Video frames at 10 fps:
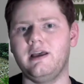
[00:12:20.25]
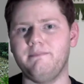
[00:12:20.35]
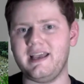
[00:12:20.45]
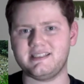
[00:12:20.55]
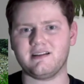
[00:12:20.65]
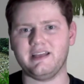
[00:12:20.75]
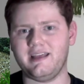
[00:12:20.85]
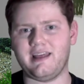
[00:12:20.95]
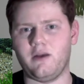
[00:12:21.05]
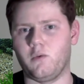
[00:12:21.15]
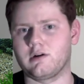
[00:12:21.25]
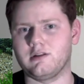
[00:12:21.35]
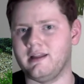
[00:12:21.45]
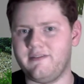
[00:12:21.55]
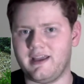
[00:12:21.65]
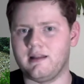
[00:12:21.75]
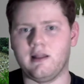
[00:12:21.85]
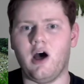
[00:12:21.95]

Basically, they were living lawn